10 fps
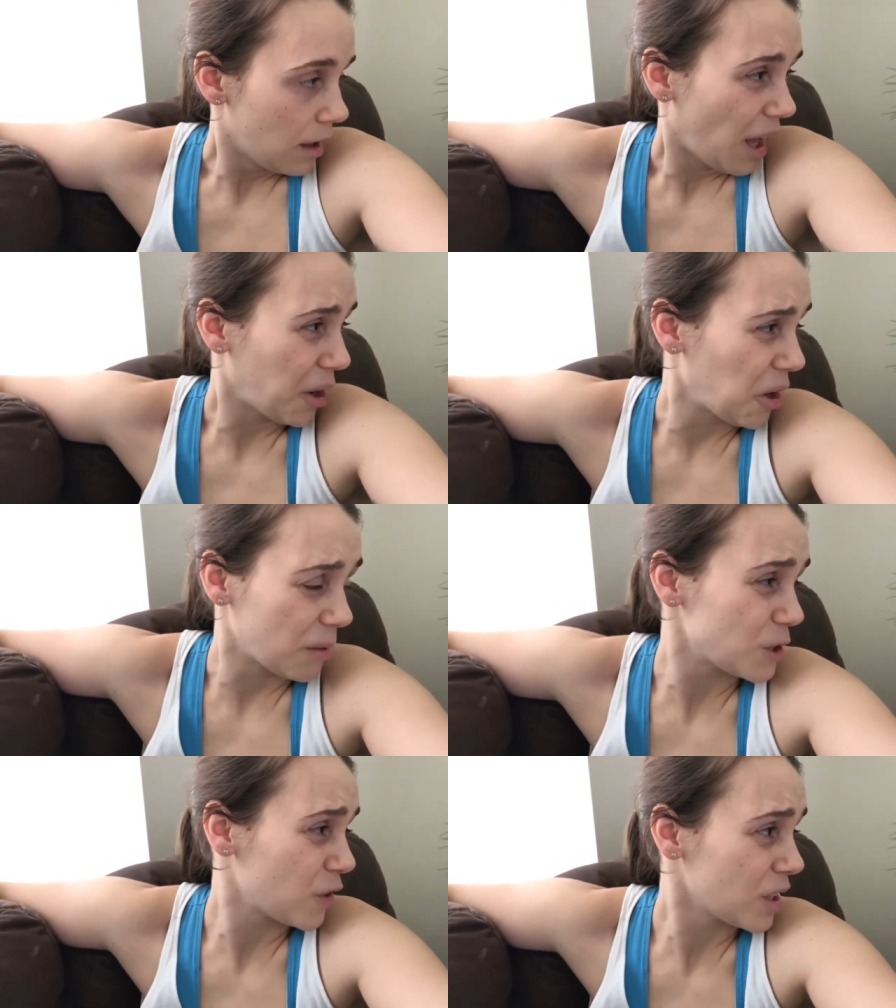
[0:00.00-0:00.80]
I don't know,
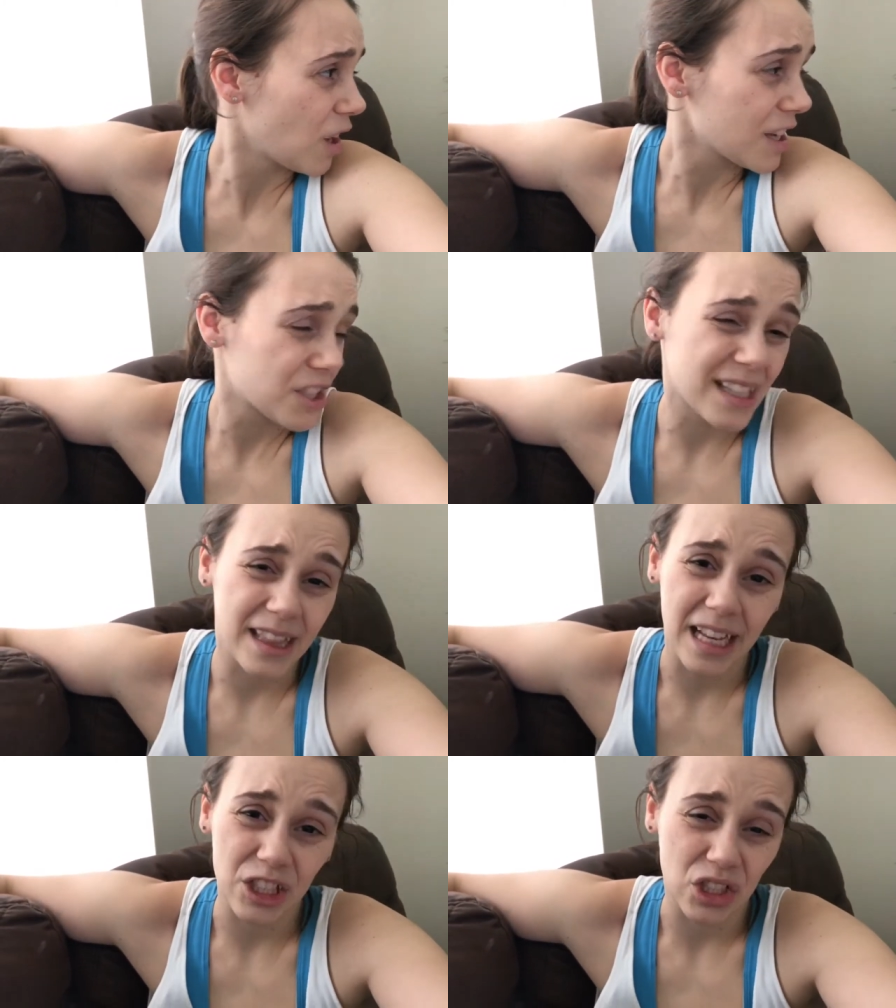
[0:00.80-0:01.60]
I'm just feeling nauseous. I
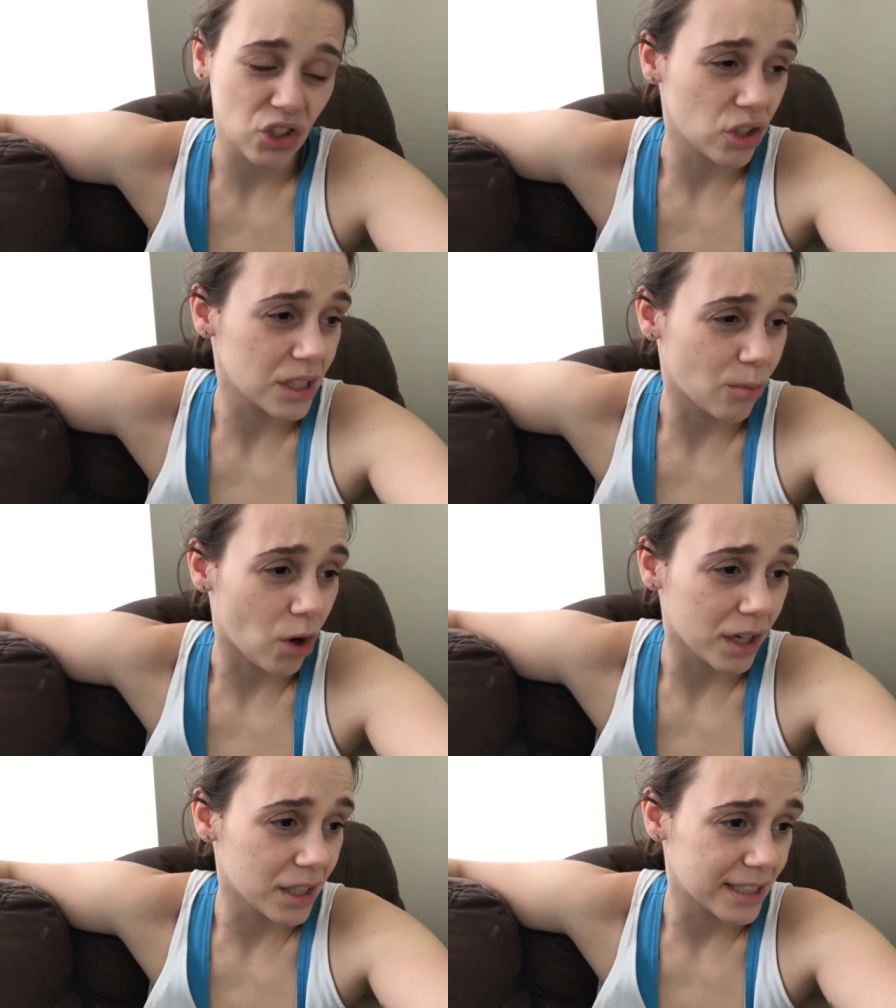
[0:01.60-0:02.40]
think I just need to drink some
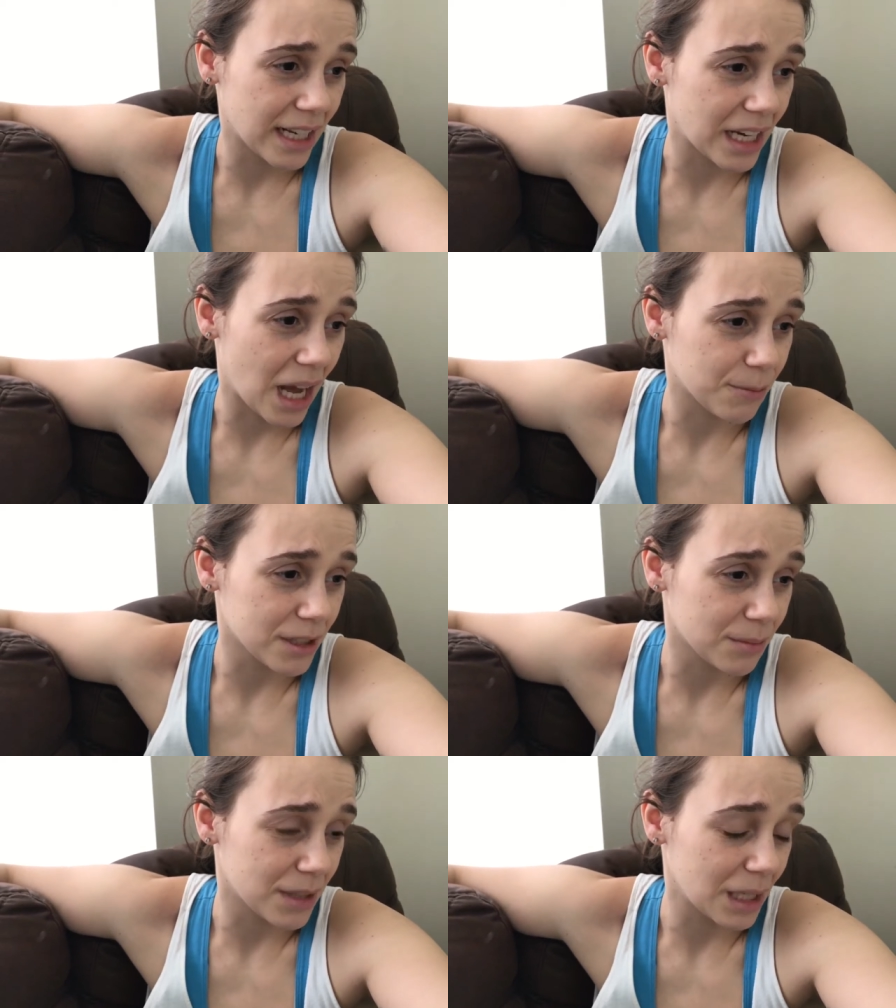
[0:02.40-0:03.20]
water, take a nap or
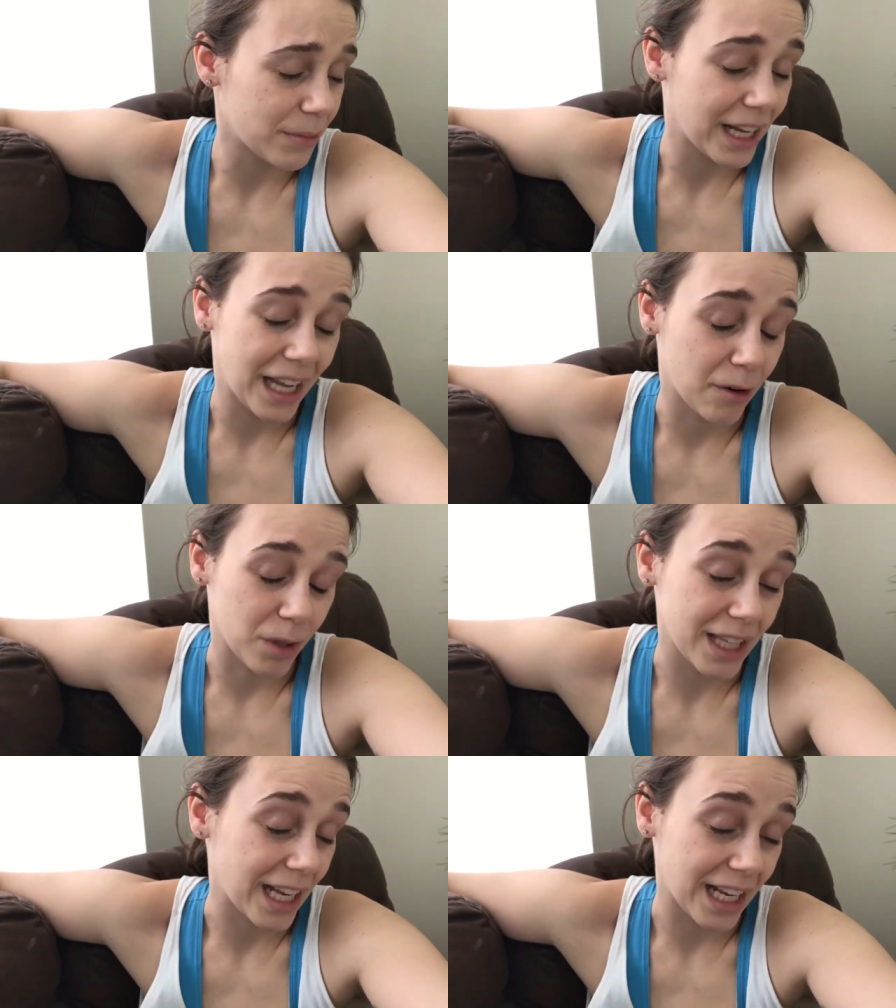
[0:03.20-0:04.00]
something, but I can't
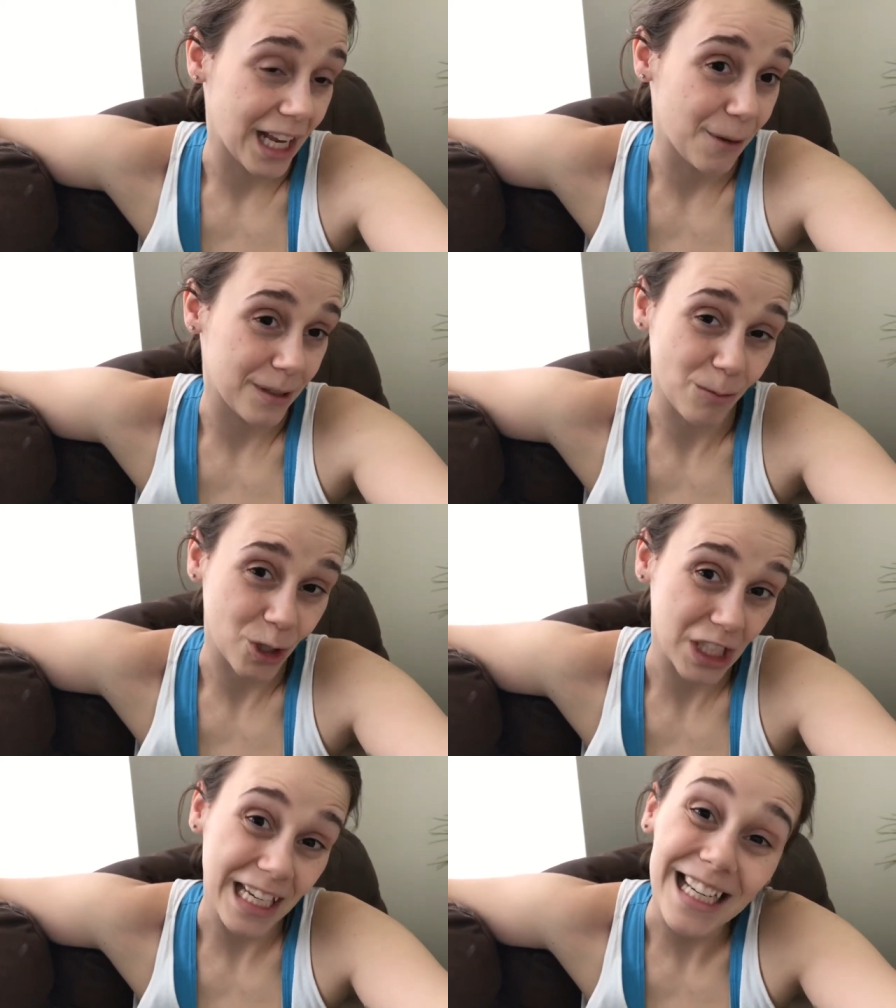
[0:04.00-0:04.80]
really take a nap because I'm
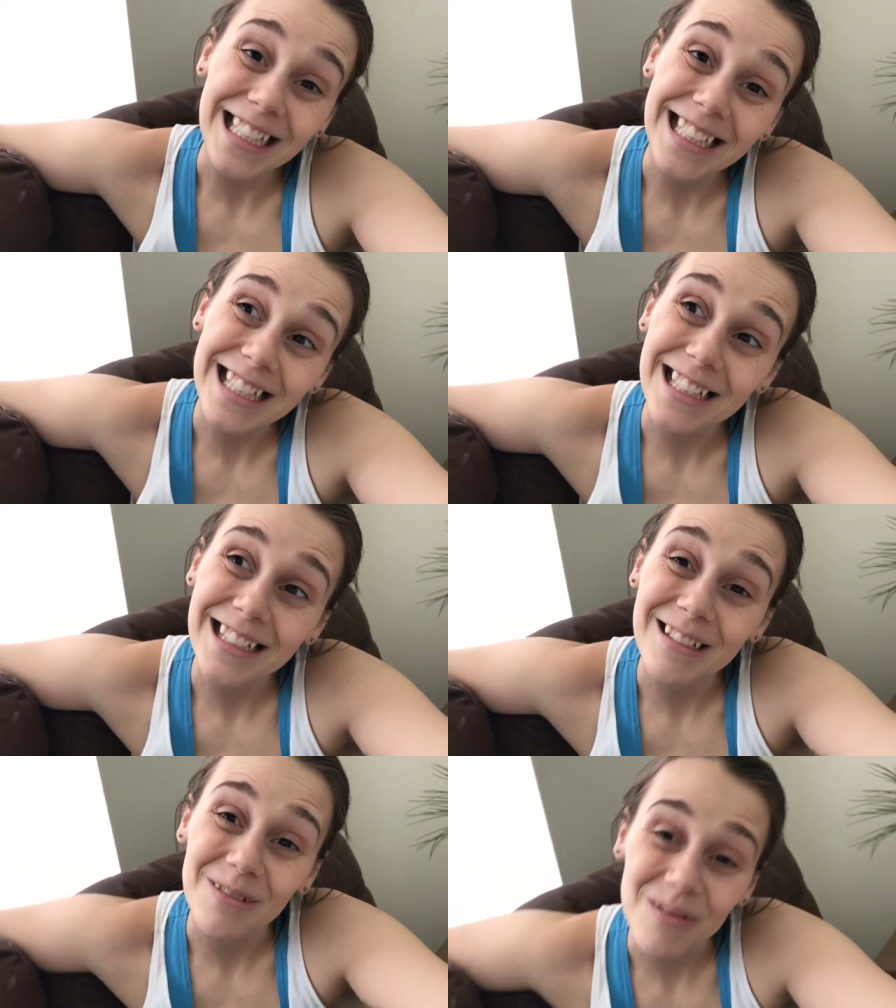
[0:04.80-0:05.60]
watching
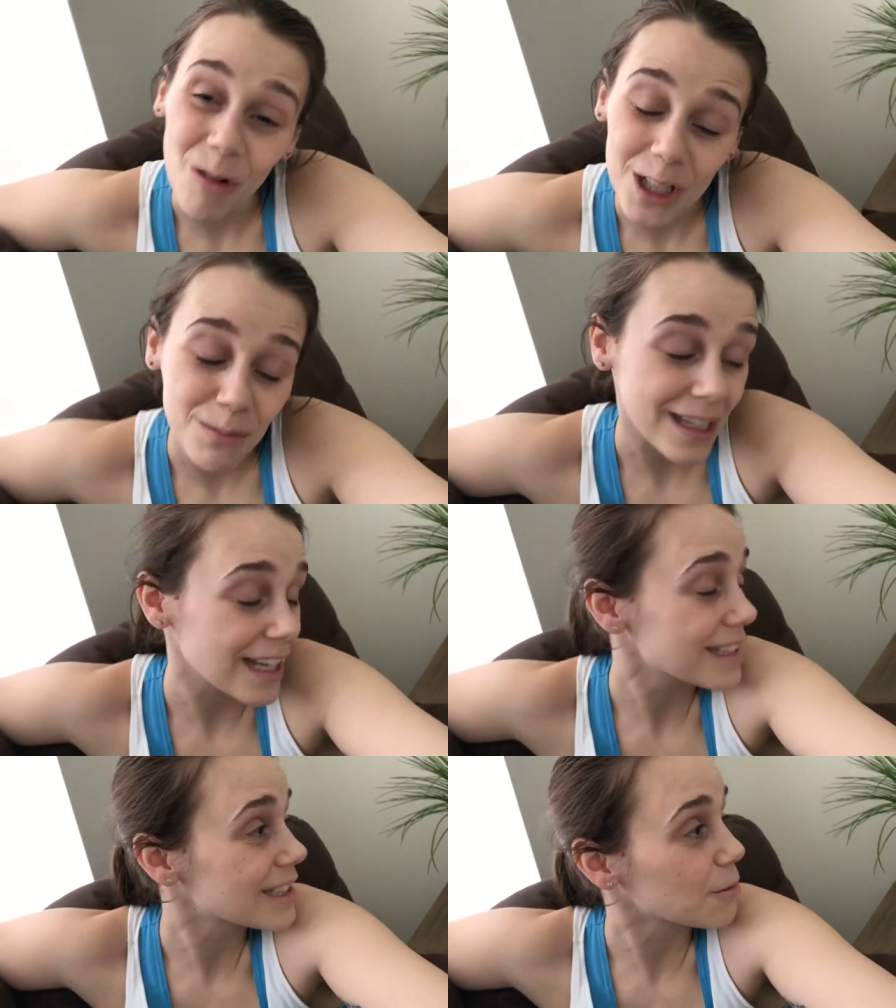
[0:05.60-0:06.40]
kids, watching my
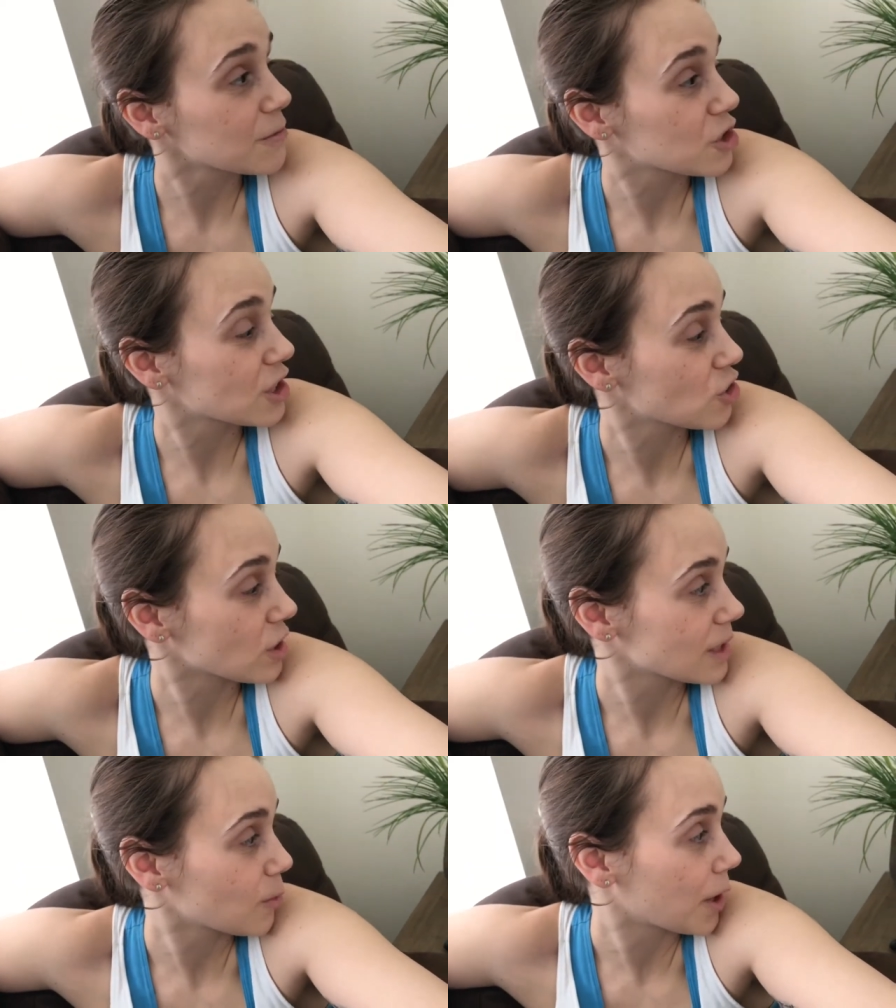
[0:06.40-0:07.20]
kids, so I'm just
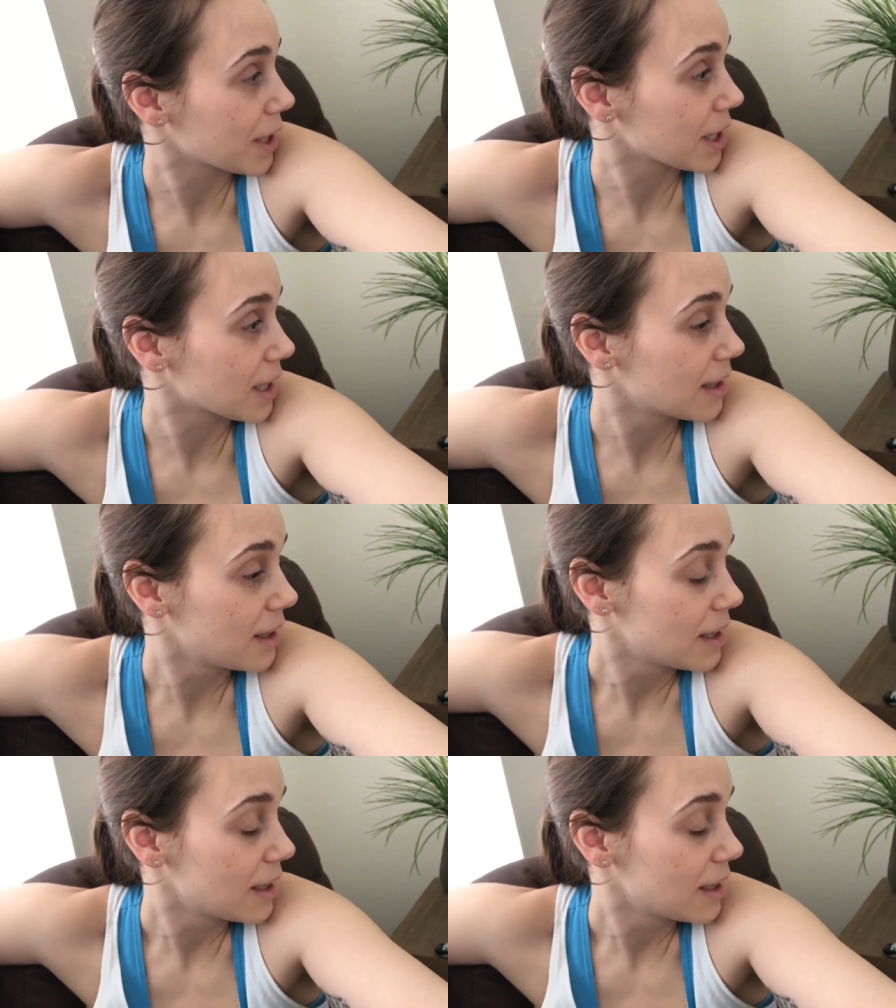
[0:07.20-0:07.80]
drink some water,